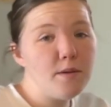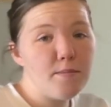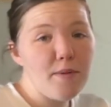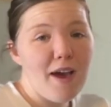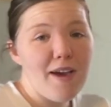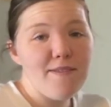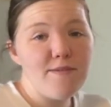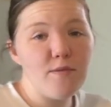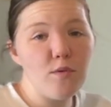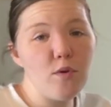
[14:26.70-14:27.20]

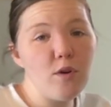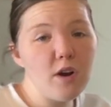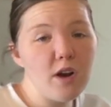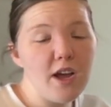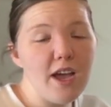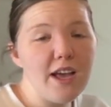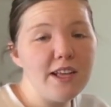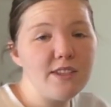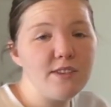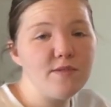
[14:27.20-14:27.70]
by 4,
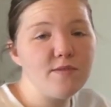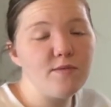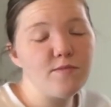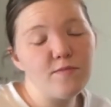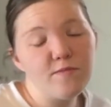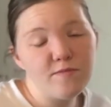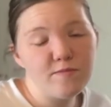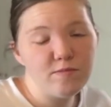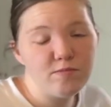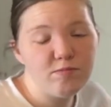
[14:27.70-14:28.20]
and
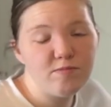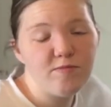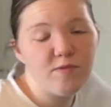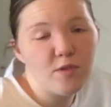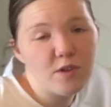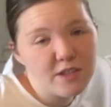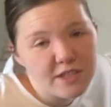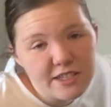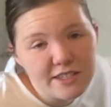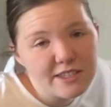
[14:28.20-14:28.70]

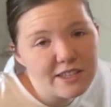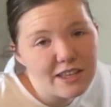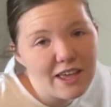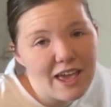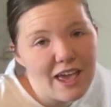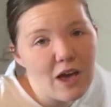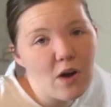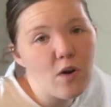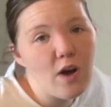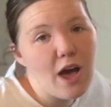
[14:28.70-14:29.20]
for this
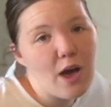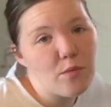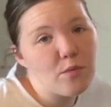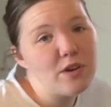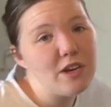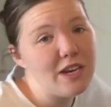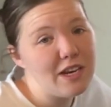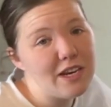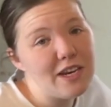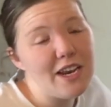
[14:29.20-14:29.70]
layout I
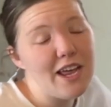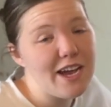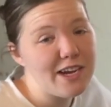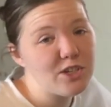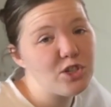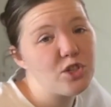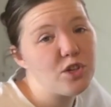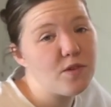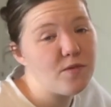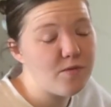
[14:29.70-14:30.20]
would need an
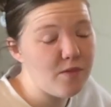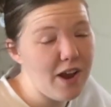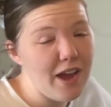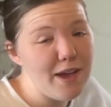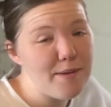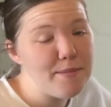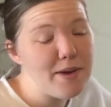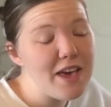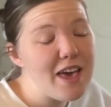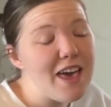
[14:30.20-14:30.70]
extra
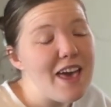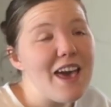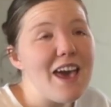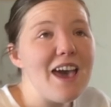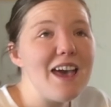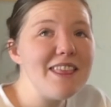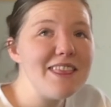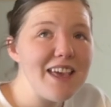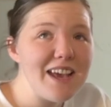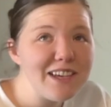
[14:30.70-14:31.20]
frame,
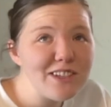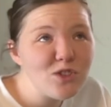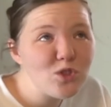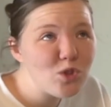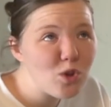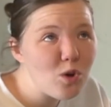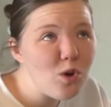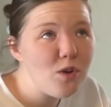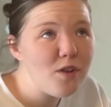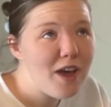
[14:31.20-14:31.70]
and they
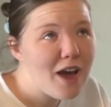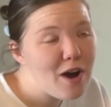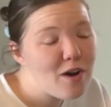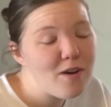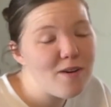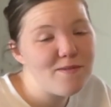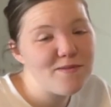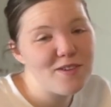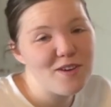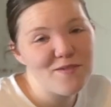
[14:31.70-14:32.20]
sold
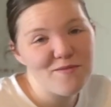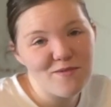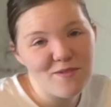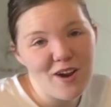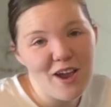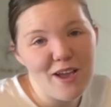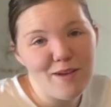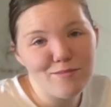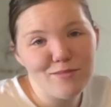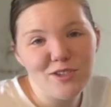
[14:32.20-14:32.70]
out of the
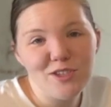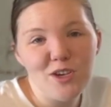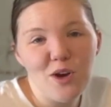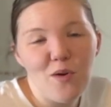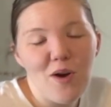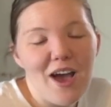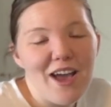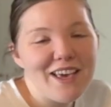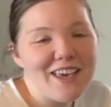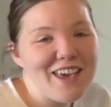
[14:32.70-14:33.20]
frames, so
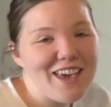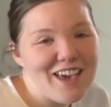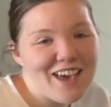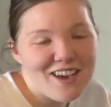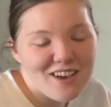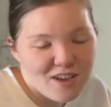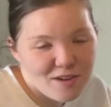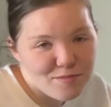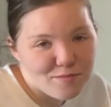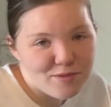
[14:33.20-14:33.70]
I
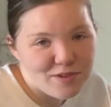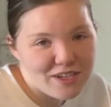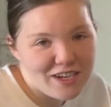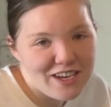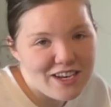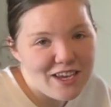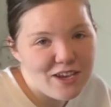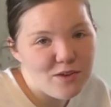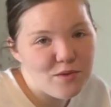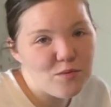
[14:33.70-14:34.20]
can't
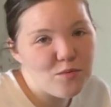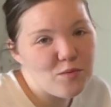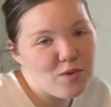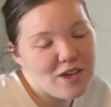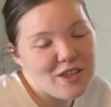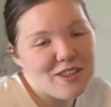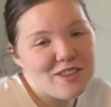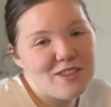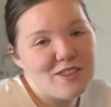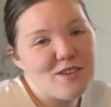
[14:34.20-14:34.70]
complete it
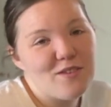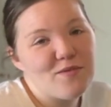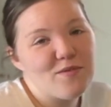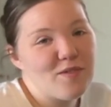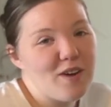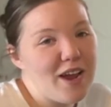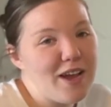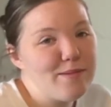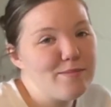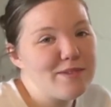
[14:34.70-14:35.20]
with the
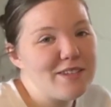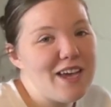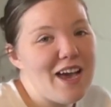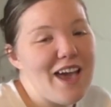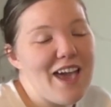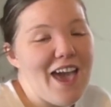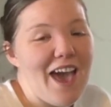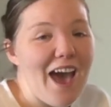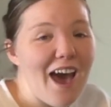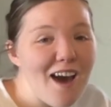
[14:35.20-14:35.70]
frames
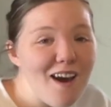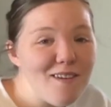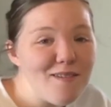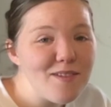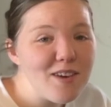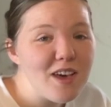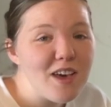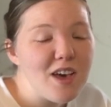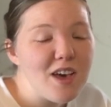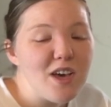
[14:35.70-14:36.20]
I
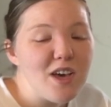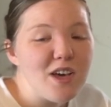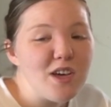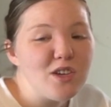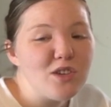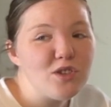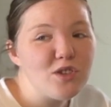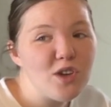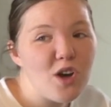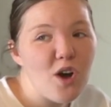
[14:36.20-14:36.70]
have.
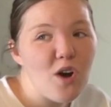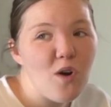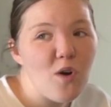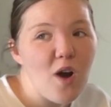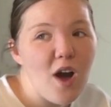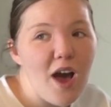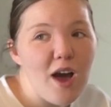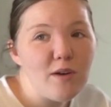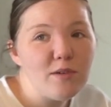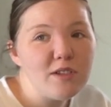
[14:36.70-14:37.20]

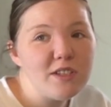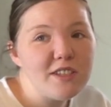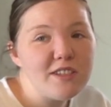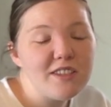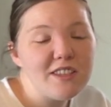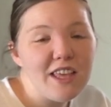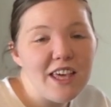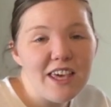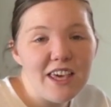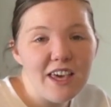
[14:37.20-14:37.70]
So I was
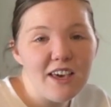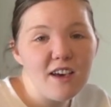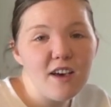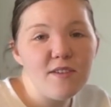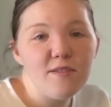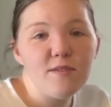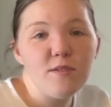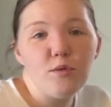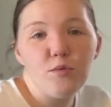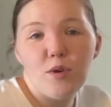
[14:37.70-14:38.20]
thinking
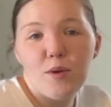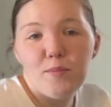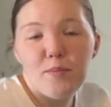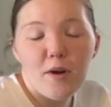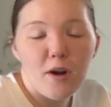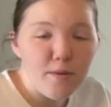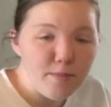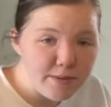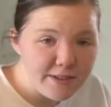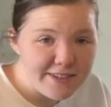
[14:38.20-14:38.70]
of
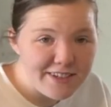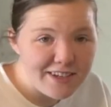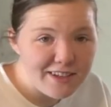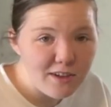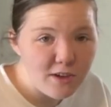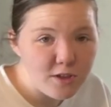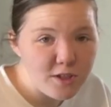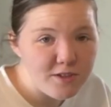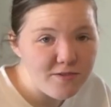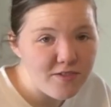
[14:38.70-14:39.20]
repurposing
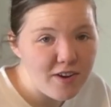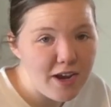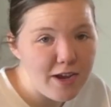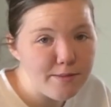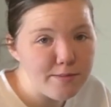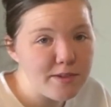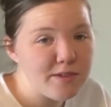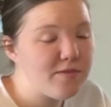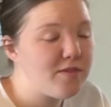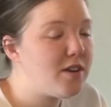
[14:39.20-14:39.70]
those
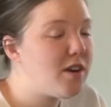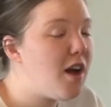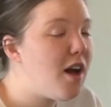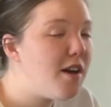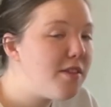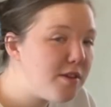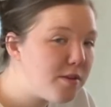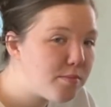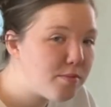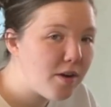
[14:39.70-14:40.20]
frames for
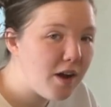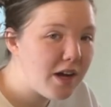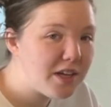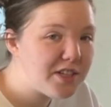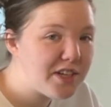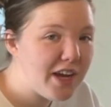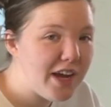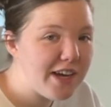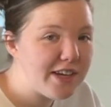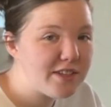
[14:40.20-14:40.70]
other
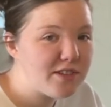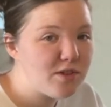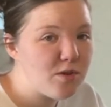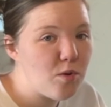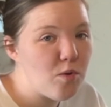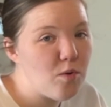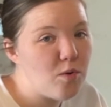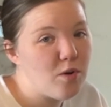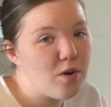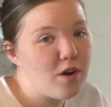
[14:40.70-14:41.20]
projects
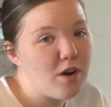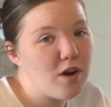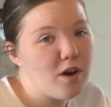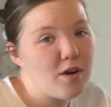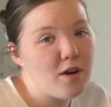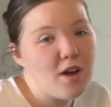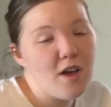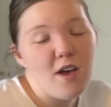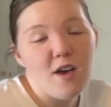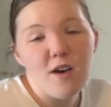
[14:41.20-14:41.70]

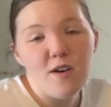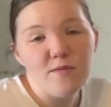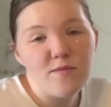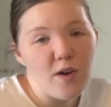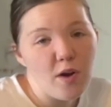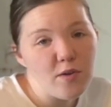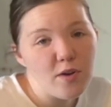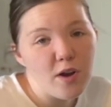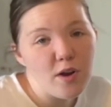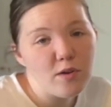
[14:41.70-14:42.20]
or
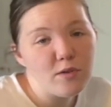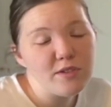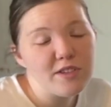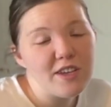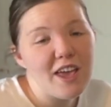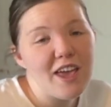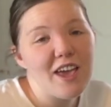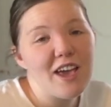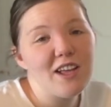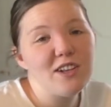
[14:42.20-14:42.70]
photos,
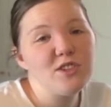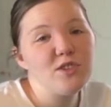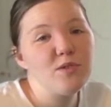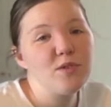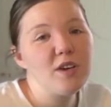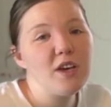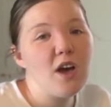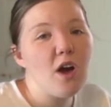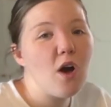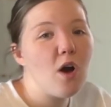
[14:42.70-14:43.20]
and
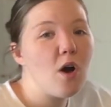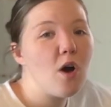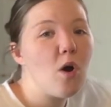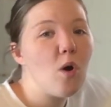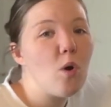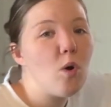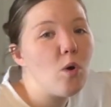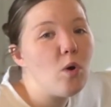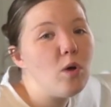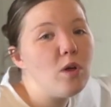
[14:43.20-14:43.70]
doing a
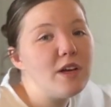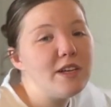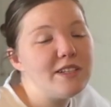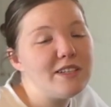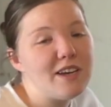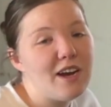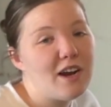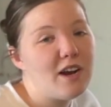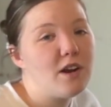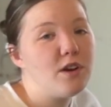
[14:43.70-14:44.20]
whole
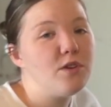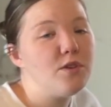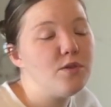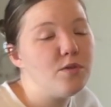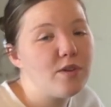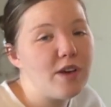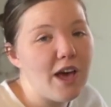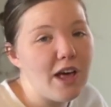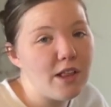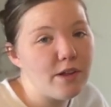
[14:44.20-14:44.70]
entire new
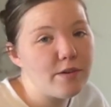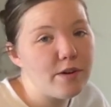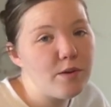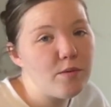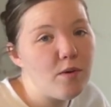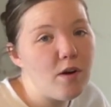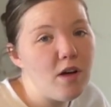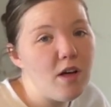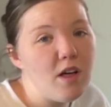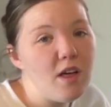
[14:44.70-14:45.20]
gallery
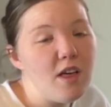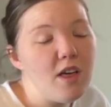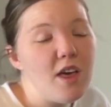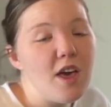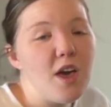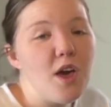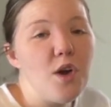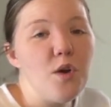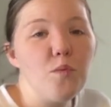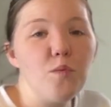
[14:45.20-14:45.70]
wall
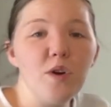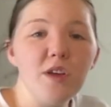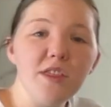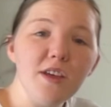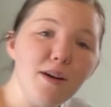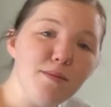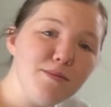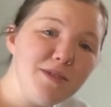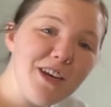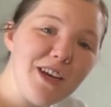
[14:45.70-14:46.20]
with
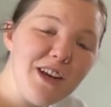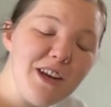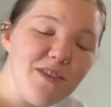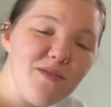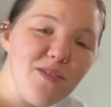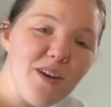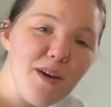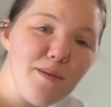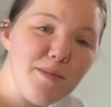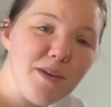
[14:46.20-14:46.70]
updated
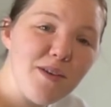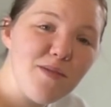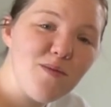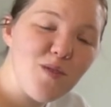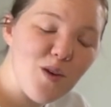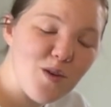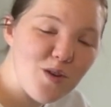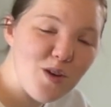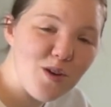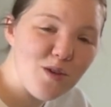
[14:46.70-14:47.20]
family
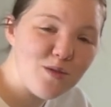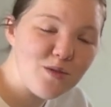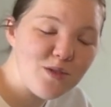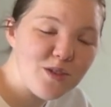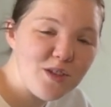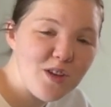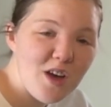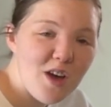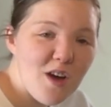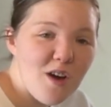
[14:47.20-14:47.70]

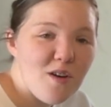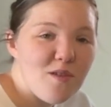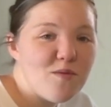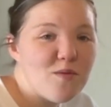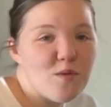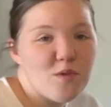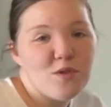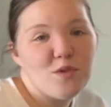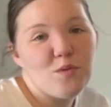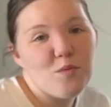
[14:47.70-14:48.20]
photos
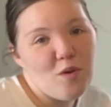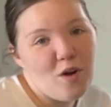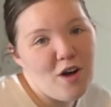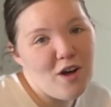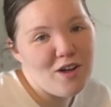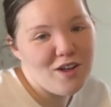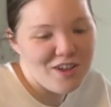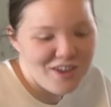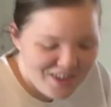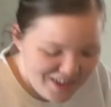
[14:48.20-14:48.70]
for the wall.